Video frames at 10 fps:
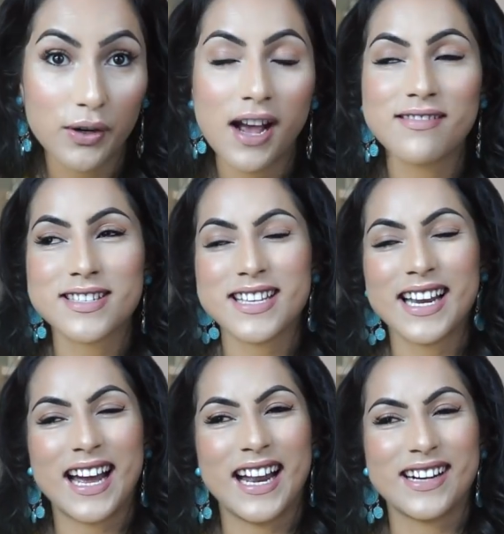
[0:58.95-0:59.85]
I was
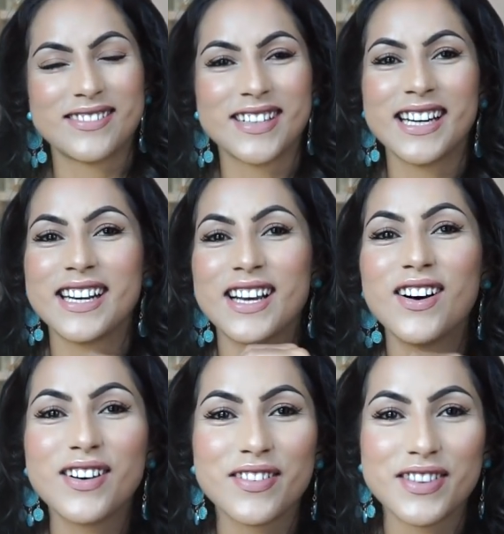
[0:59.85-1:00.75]
like, I don't really
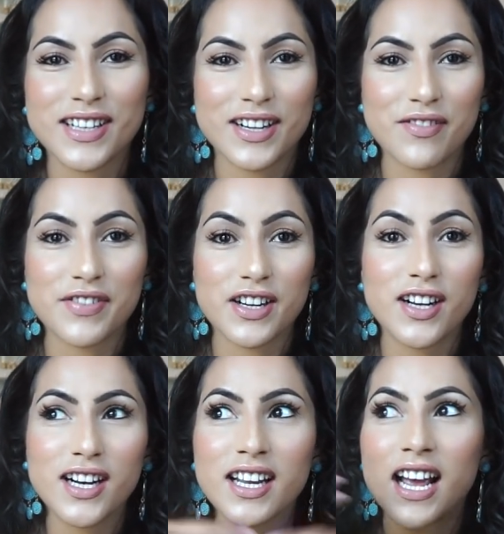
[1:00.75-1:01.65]
know if they're gonna fit
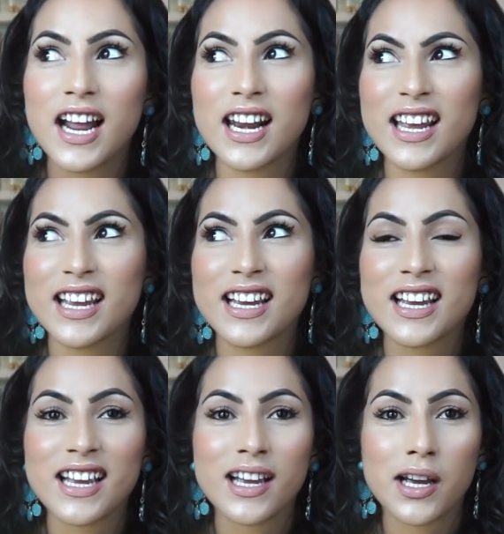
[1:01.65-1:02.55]
good, and like,
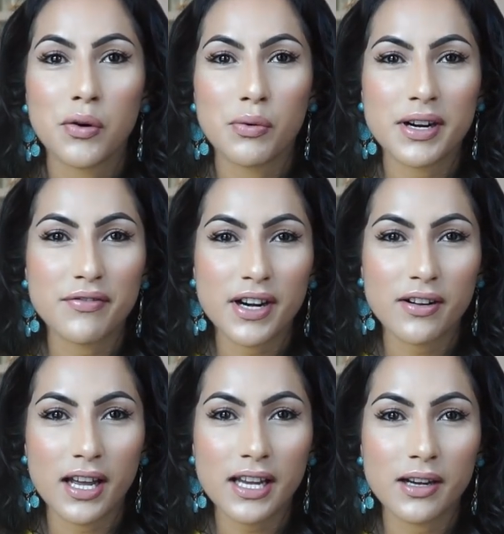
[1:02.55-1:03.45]
what if I
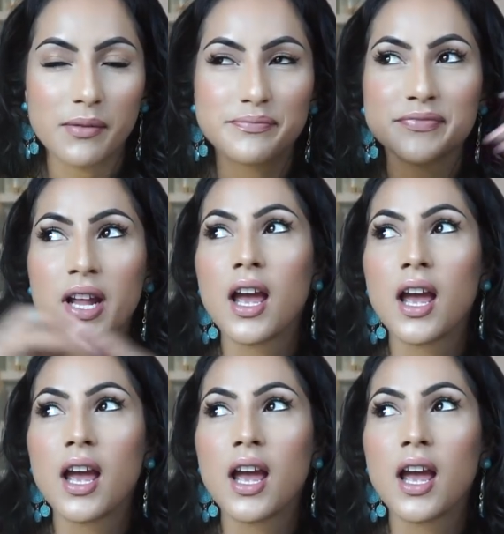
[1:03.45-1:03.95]
don't like them?